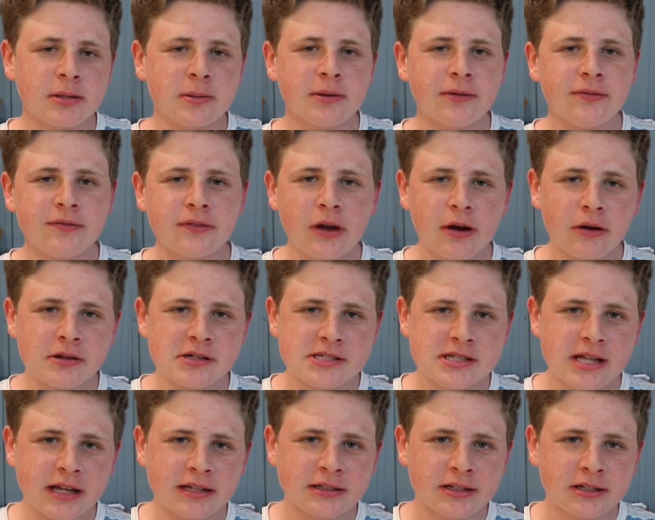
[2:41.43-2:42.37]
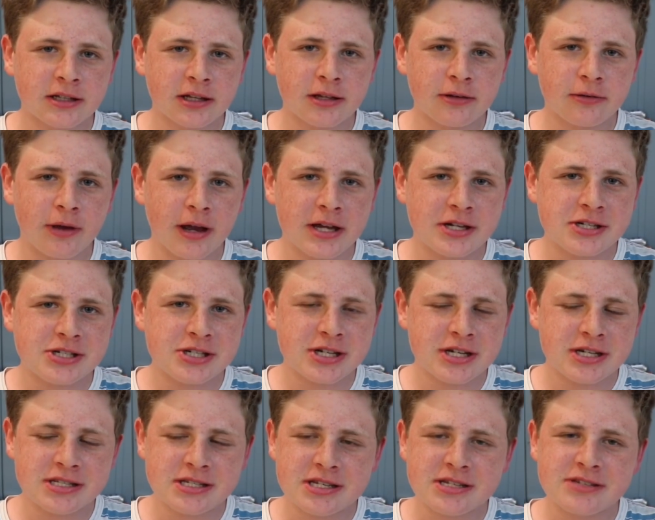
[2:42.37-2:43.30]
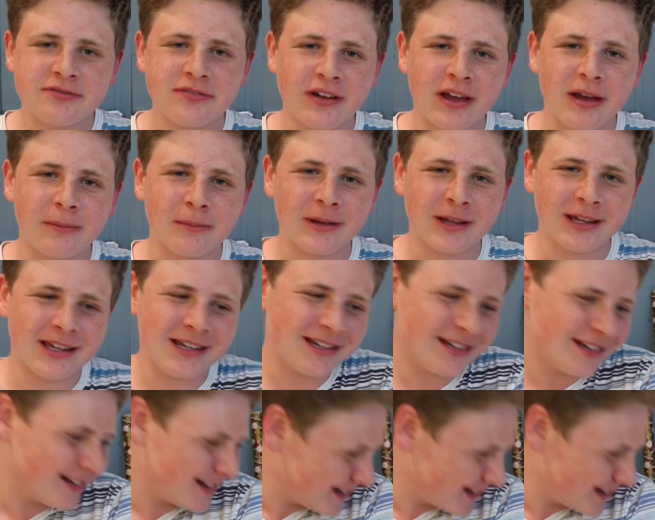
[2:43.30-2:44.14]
to be fair, he's technically right. She is his family.